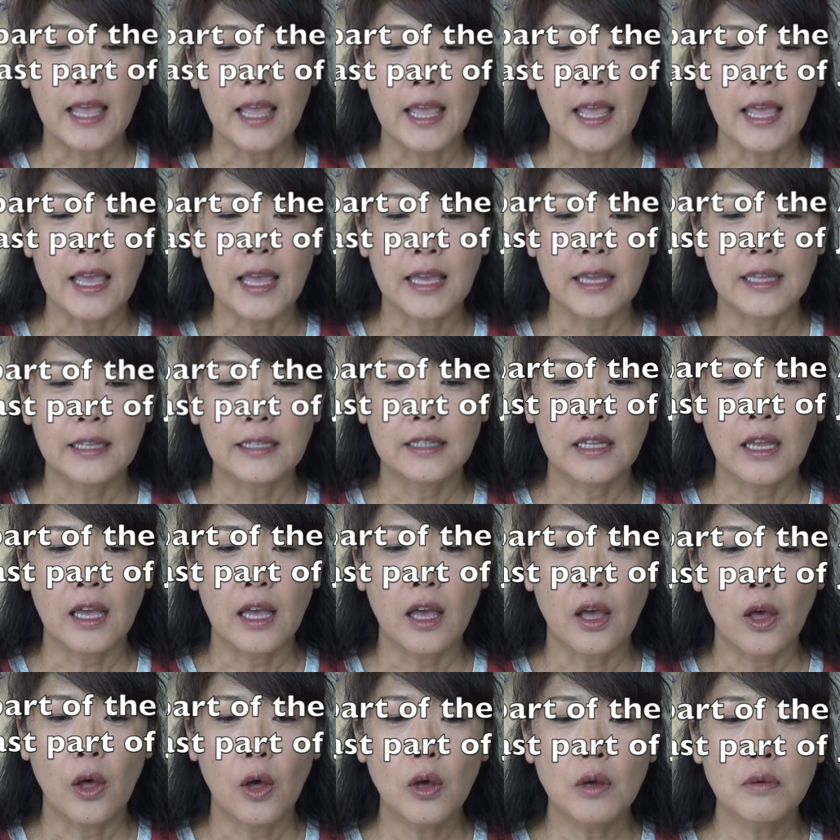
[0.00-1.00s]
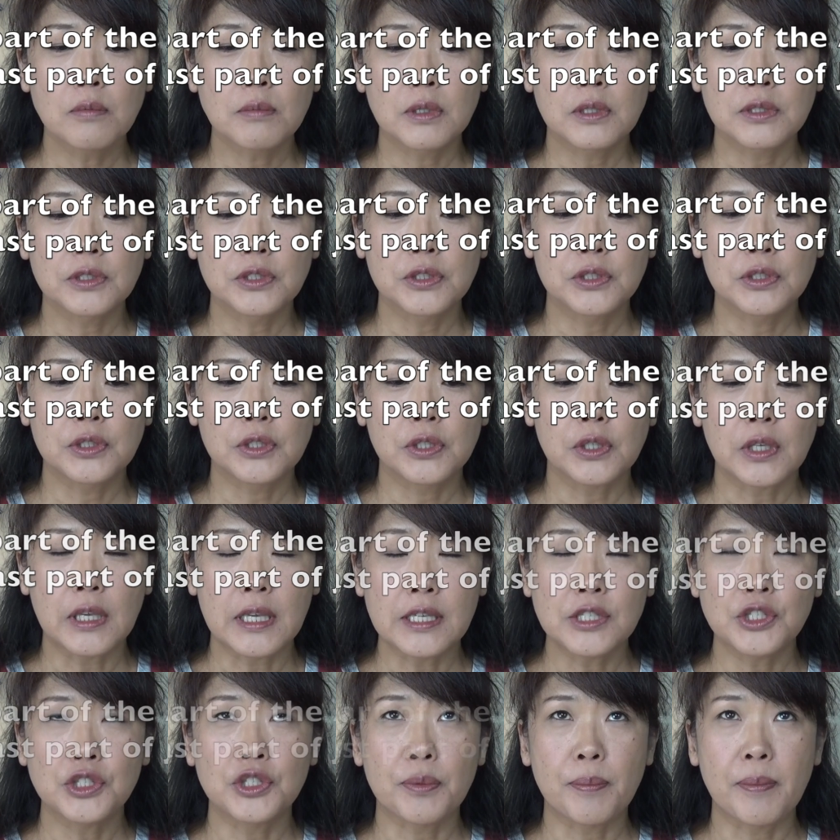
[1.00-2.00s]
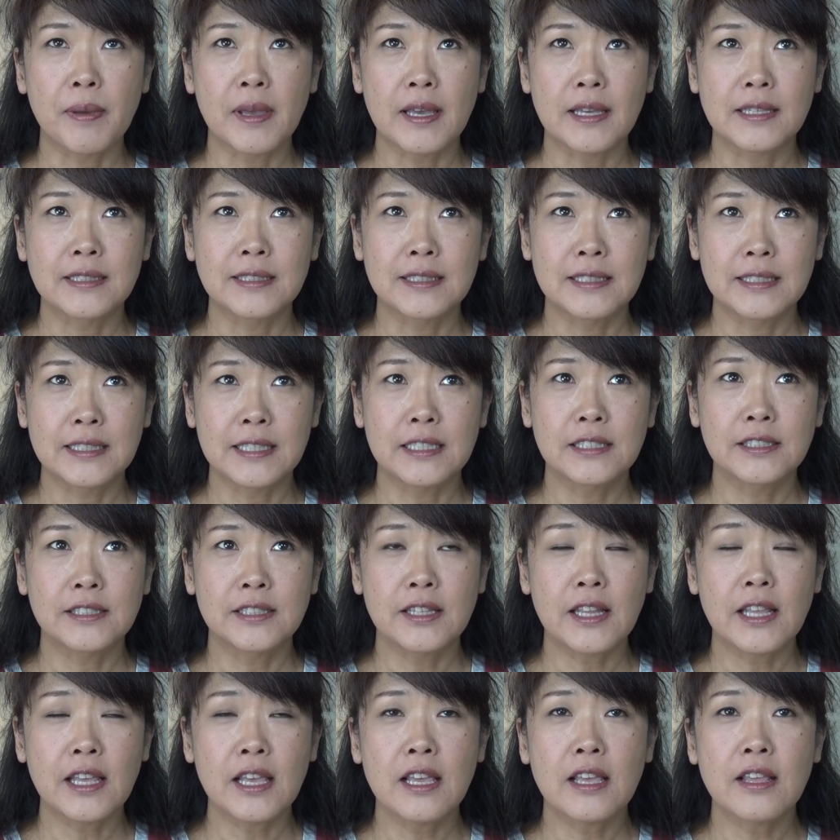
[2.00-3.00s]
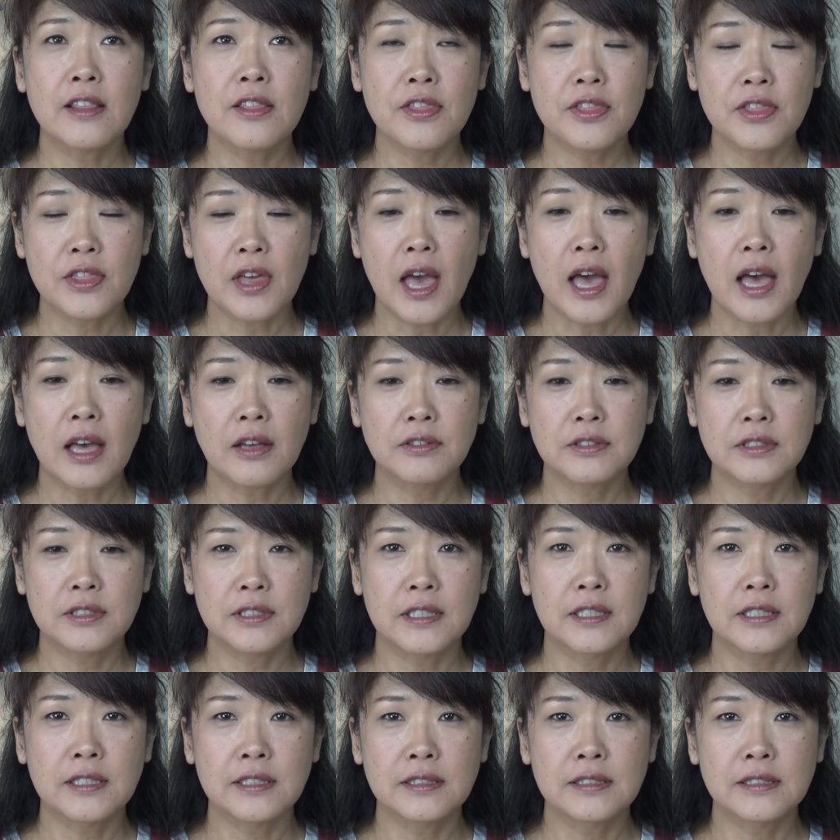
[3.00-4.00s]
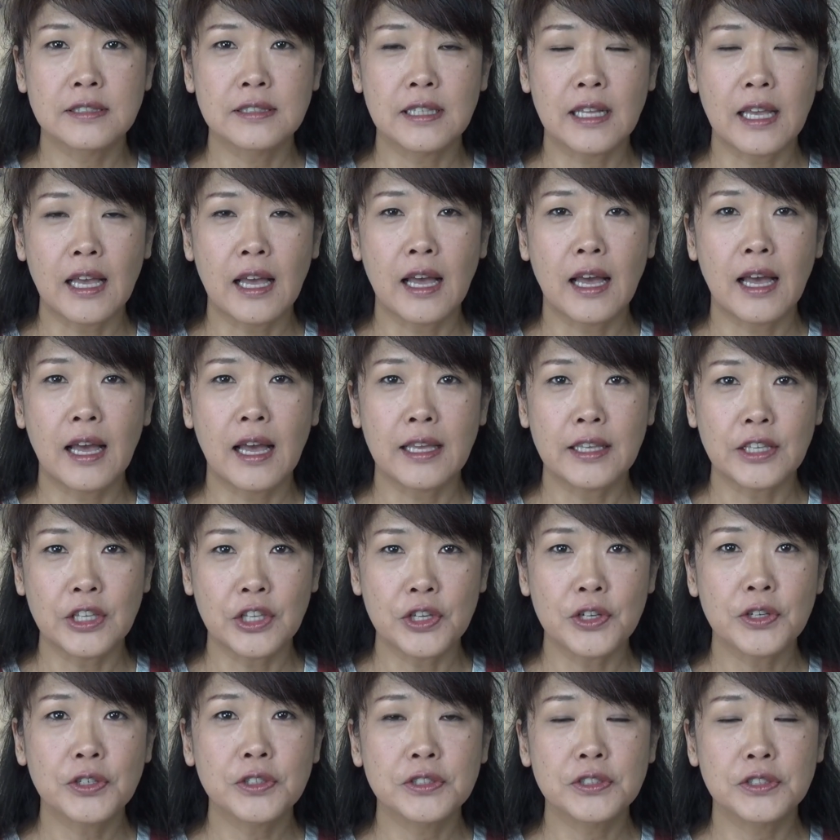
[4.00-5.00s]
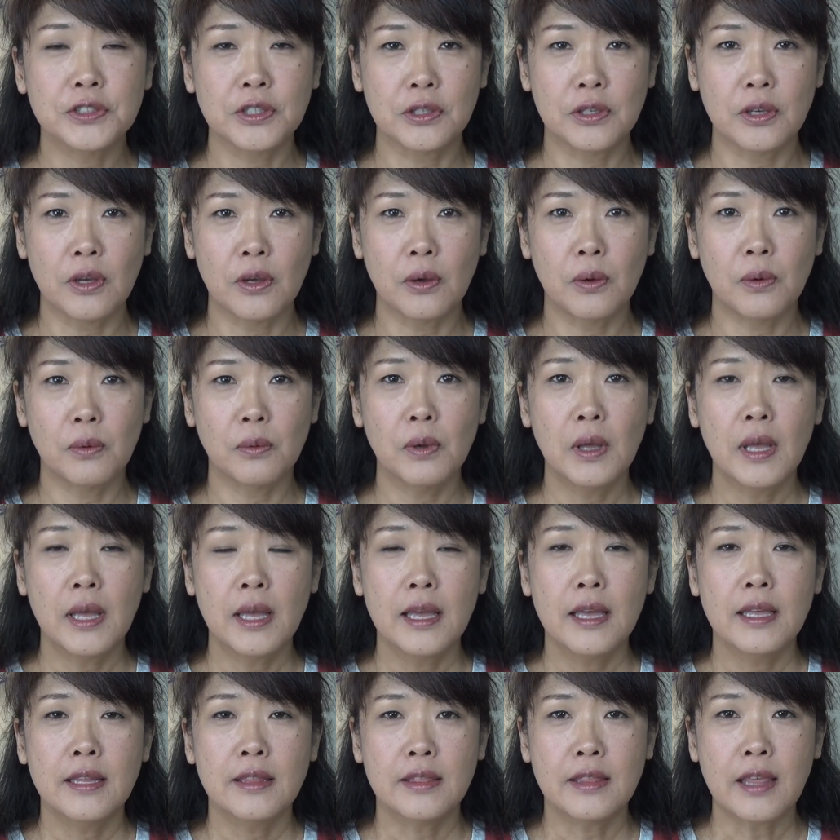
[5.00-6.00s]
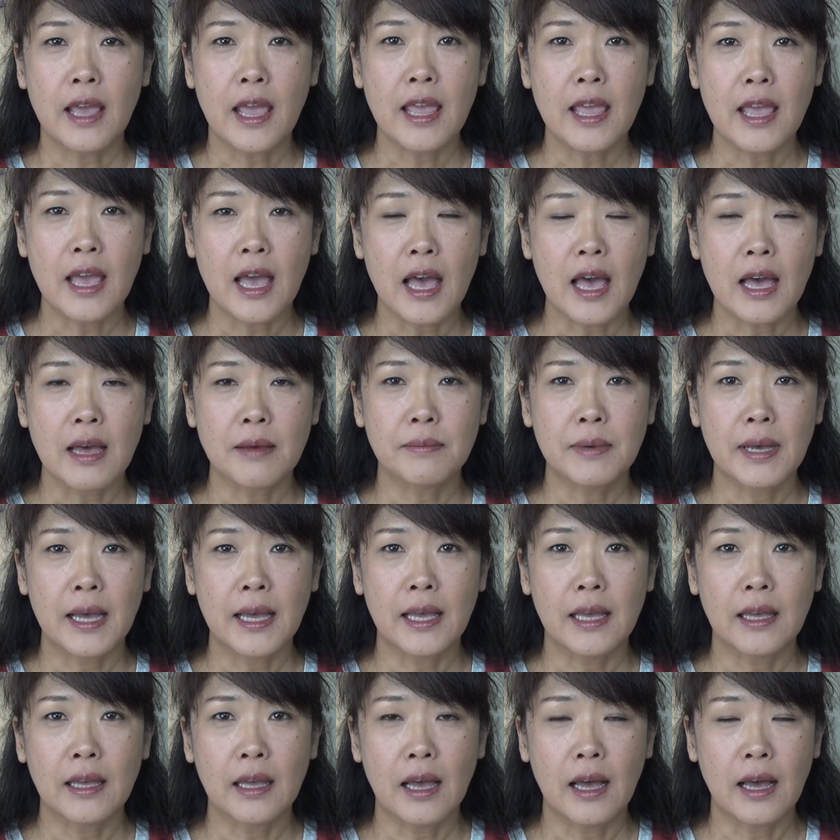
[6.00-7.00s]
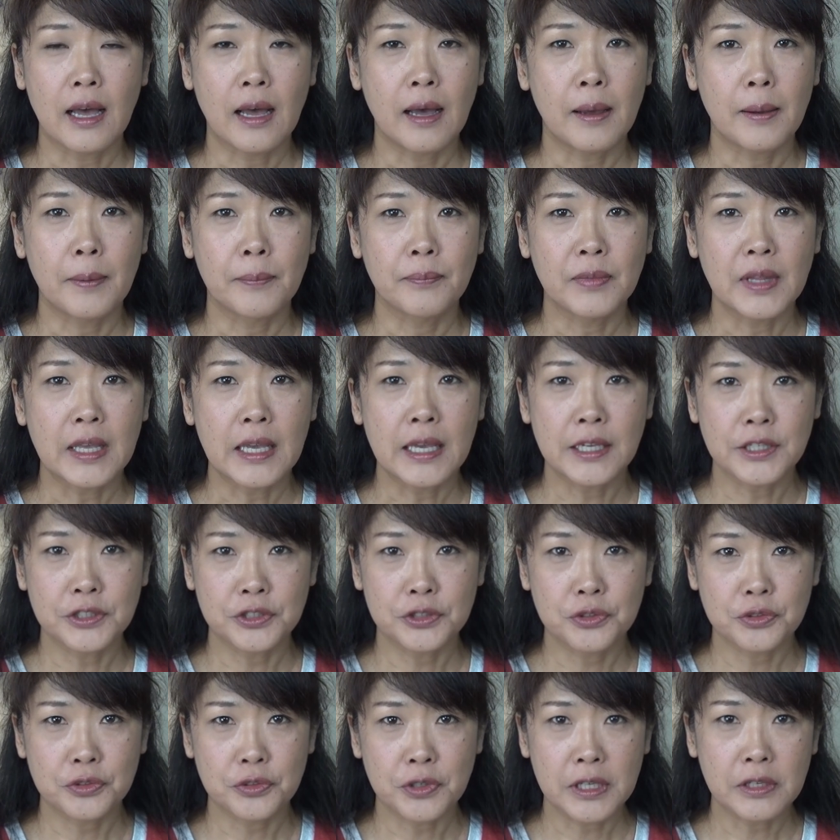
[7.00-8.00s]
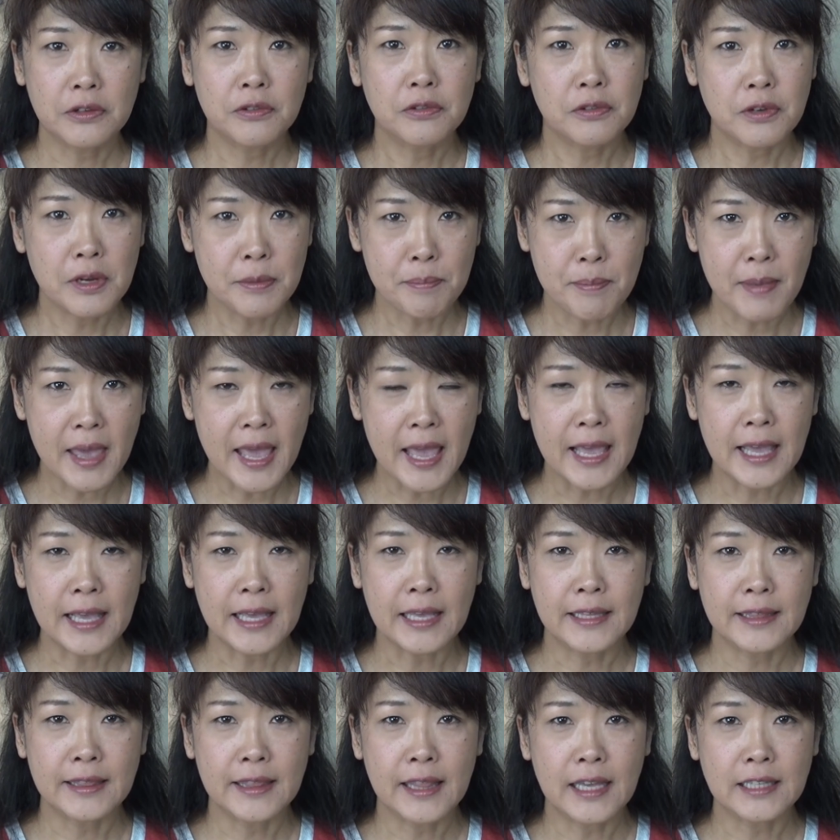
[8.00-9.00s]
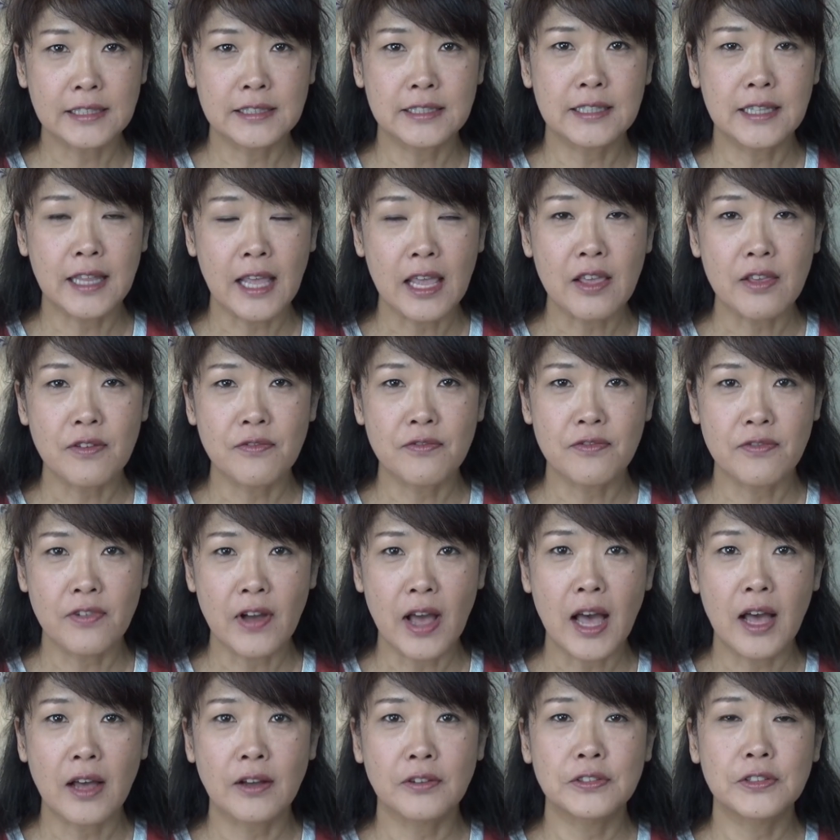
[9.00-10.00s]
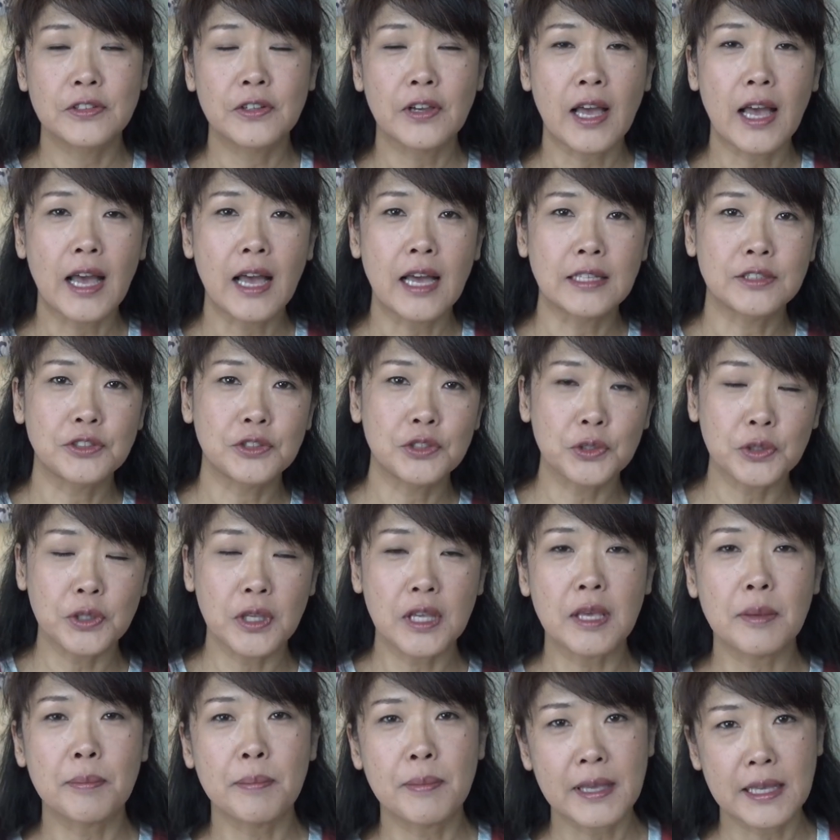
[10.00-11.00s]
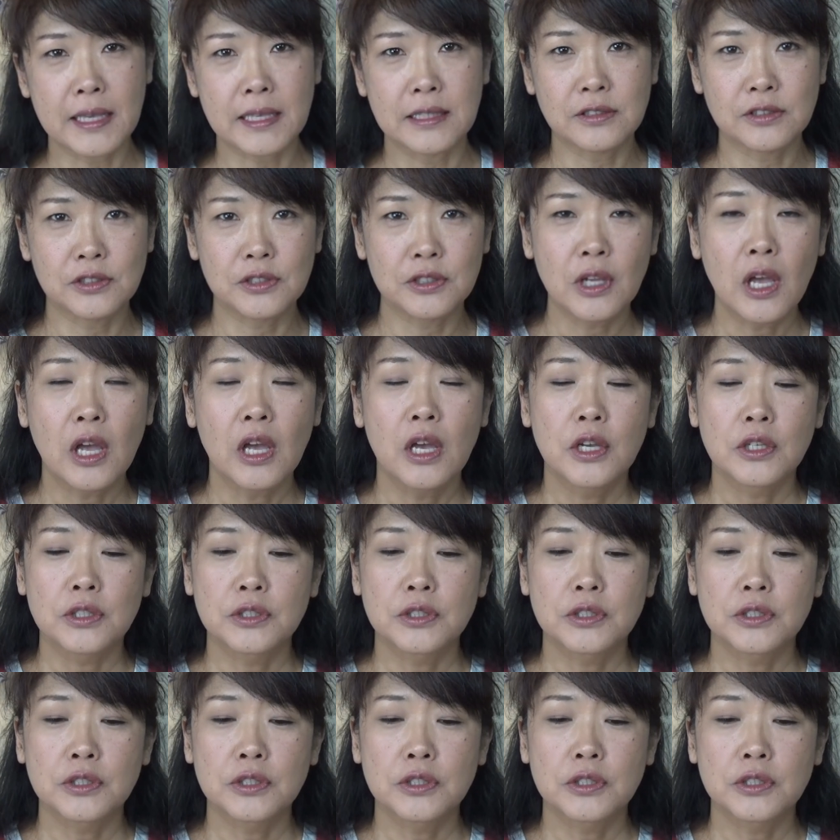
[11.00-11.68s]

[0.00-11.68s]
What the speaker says: and almost in Japan 16,000 years ago they have a historic remain that they found Adzuki beans.